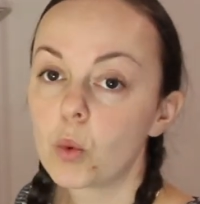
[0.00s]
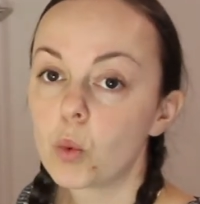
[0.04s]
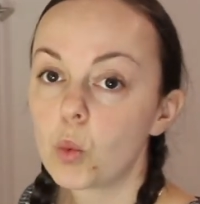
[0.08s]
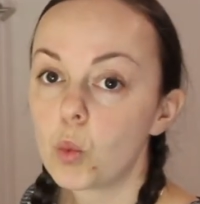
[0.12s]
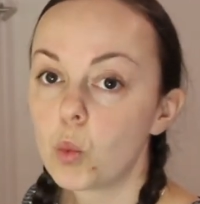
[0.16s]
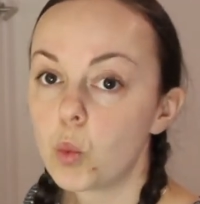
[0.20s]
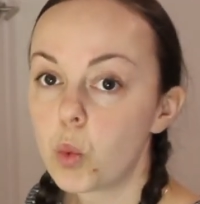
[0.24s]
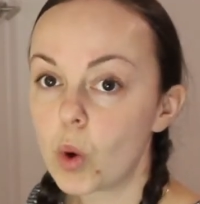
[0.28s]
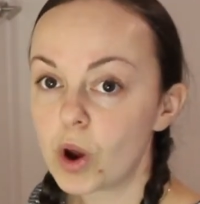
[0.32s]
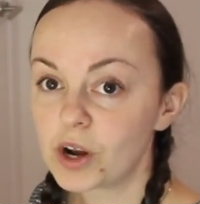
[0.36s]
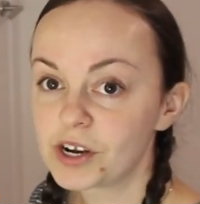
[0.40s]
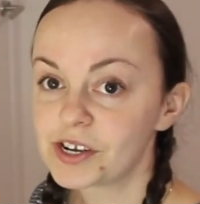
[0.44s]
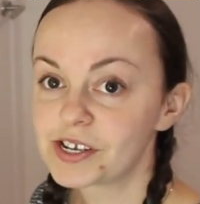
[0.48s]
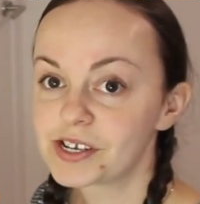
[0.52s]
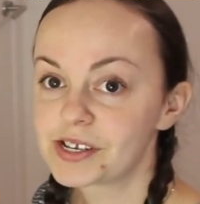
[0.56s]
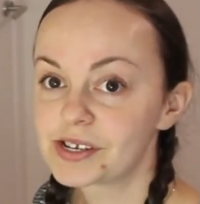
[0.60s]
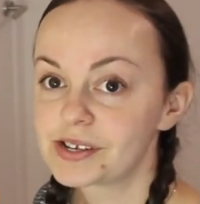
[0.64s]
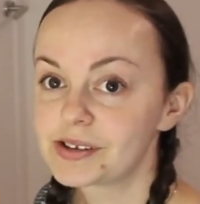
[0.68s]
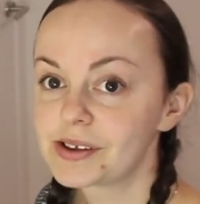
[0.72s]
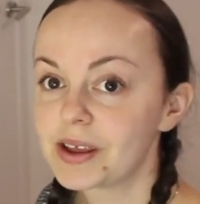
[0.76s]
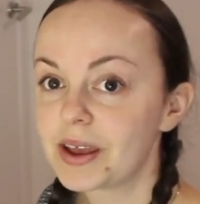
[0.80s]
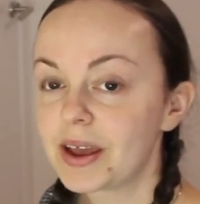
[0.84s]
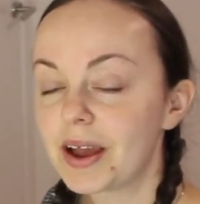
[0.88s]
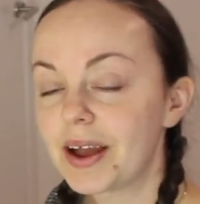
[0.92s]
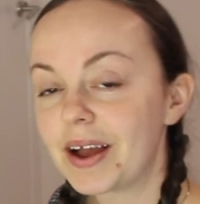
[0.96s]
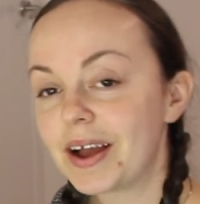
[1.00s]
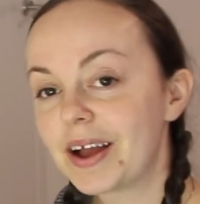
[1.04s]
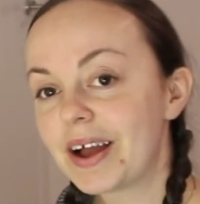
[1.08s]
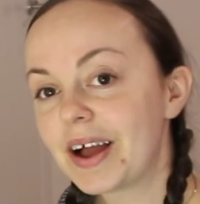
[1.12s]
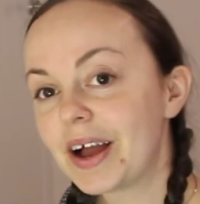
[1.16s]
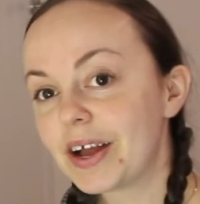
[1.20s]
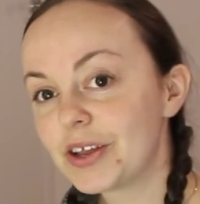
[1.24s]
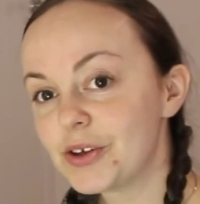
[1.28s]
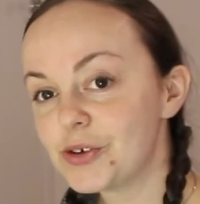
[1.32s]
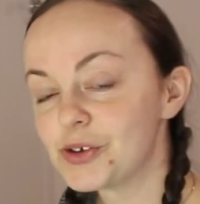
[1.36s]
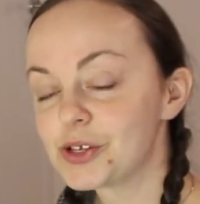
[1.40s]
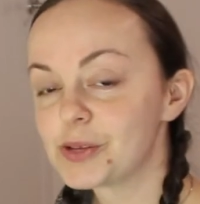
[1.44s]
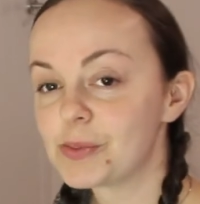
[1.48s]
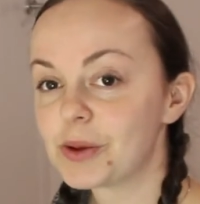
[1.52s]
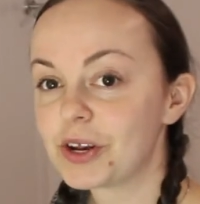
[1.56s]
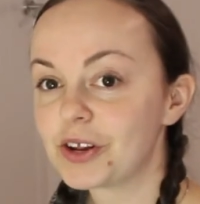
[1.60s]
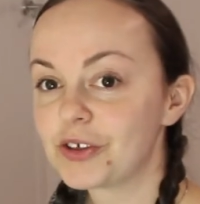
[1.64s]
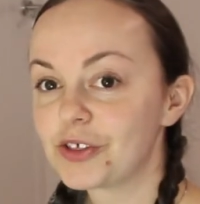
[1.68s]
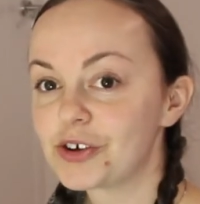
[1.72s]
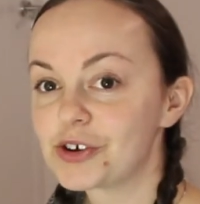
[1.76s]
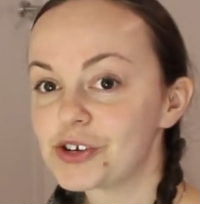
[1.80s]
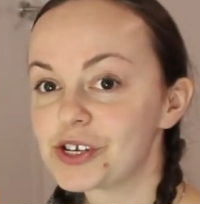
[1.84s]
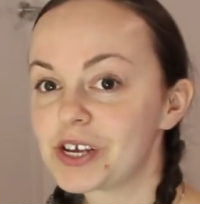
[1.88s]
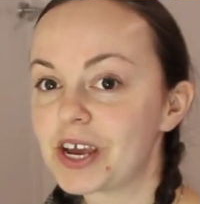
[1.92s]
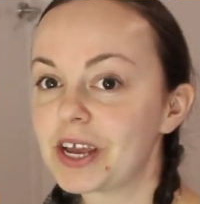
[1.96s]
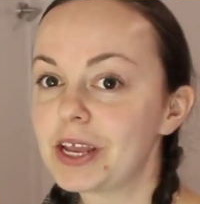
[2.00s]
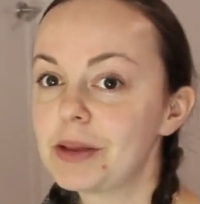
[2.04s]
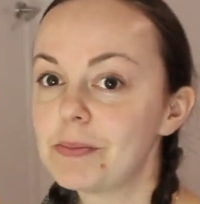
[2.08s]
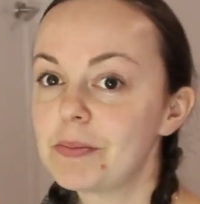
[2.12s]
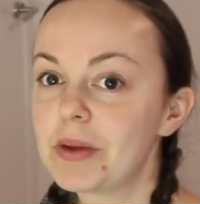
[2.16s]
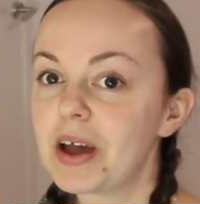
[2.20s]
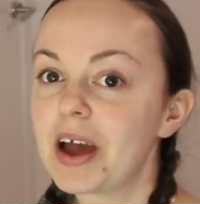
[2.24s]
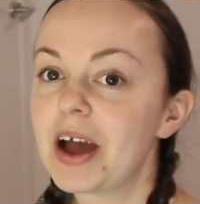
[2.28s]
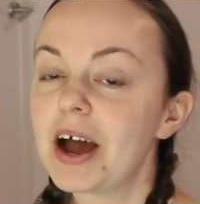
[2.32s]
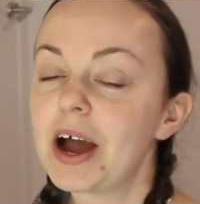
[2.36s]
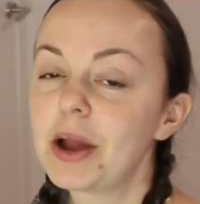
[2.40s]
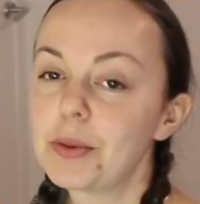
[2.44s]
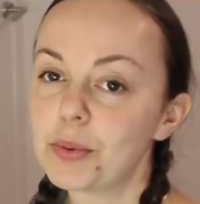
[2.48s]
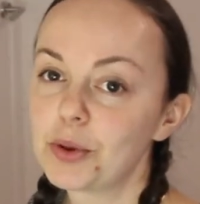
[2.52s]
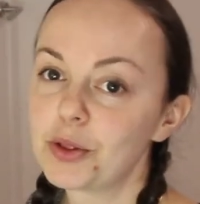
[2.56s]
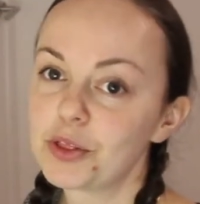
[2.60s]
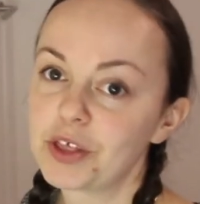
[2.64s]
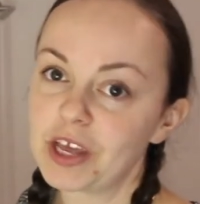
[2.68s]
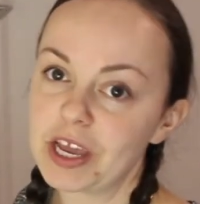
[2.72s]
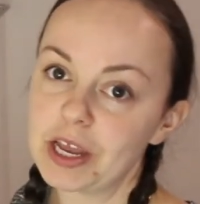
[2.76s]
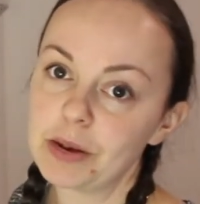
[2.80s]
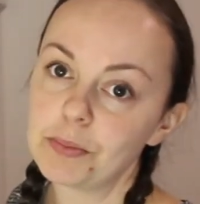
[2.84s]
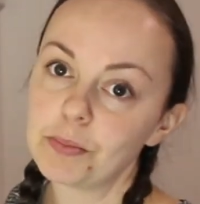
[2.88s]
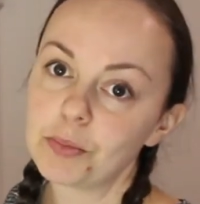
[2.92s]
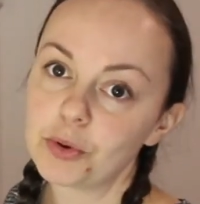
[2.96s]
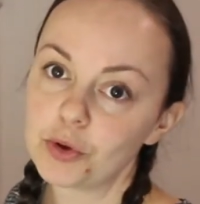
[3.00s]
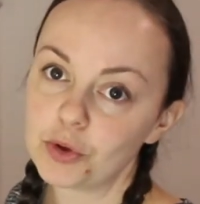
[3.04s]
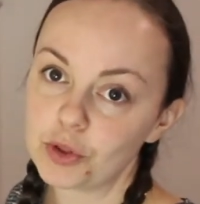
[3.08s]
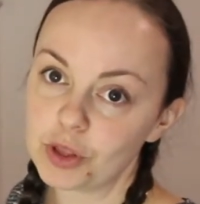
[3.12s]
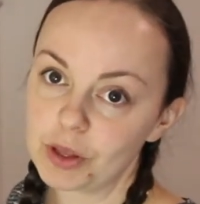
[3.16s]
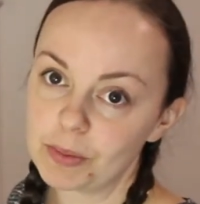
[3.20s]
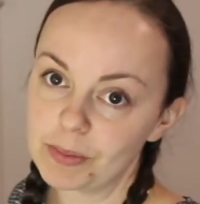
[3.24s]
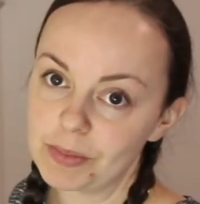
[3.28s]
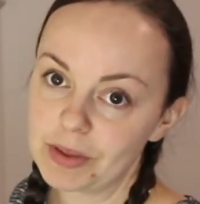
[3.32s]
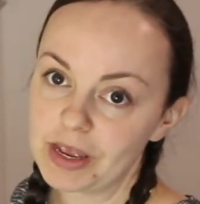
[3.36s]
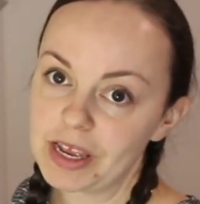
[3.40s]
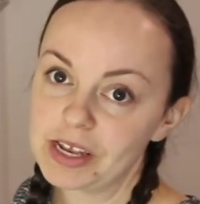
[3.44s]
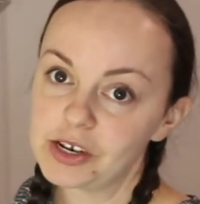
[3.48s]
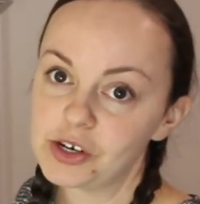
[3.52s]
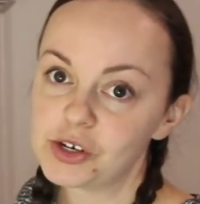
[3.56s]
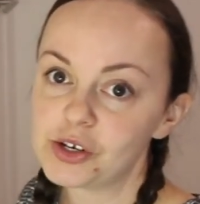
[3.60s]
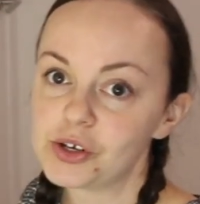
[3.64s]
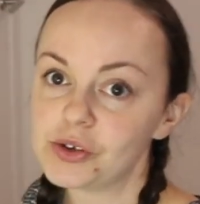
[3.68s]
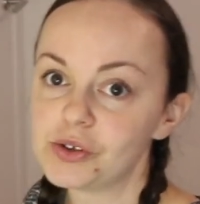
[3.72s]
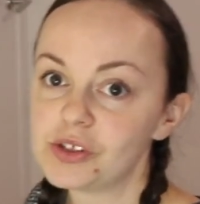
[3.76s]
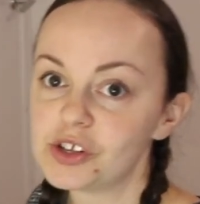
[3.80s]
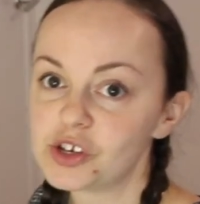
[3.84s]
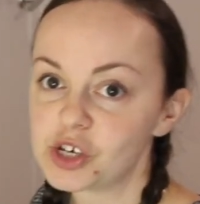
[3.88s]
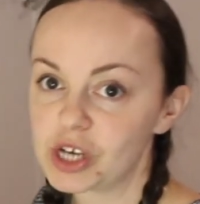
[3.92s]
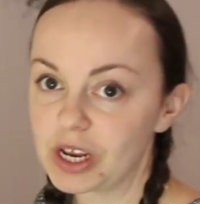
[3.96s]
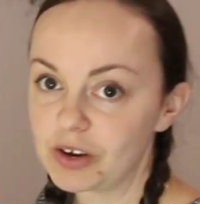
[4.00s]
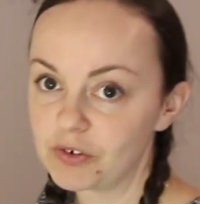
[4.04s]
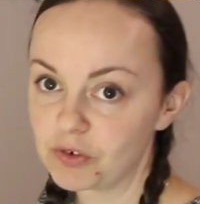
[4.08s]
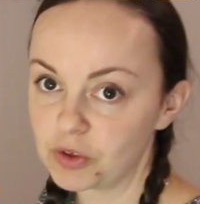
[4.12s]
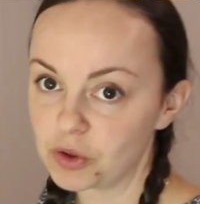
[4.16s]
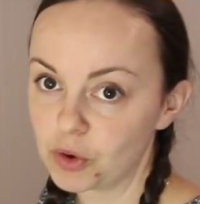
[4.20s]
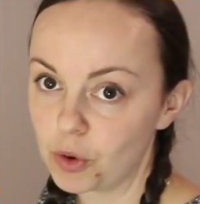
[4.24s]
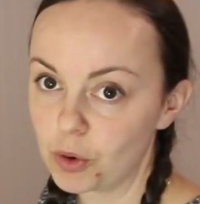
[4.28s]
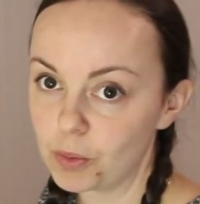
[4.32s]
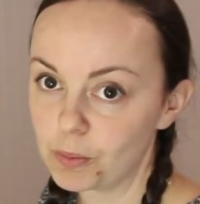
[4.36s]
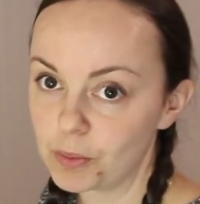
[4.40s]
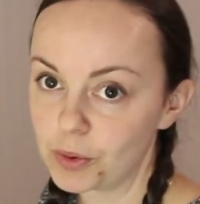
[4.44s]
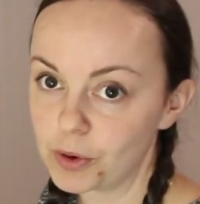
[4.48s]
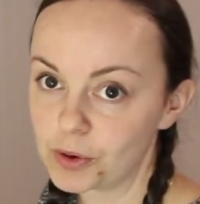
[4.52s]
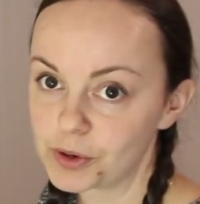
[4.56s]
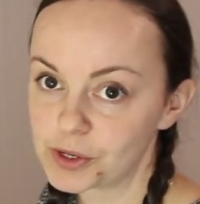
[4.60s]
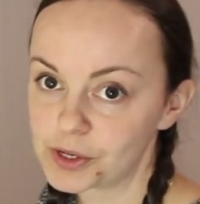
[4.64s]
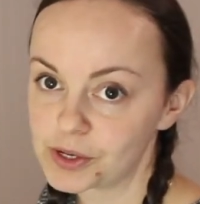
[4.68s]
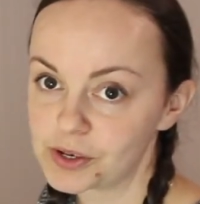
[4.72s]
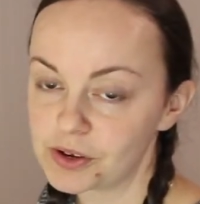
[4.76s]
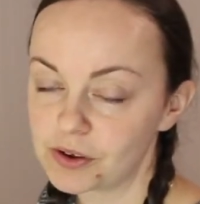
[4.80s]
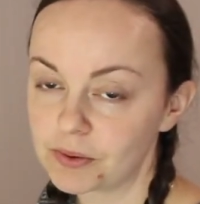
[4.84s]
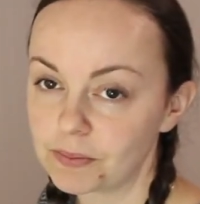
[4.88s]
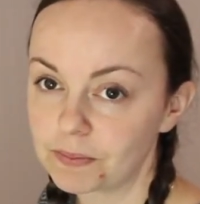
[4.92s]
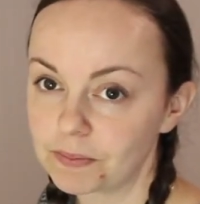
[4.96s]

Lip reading: Once I use them another time, I will then put them into the general compost.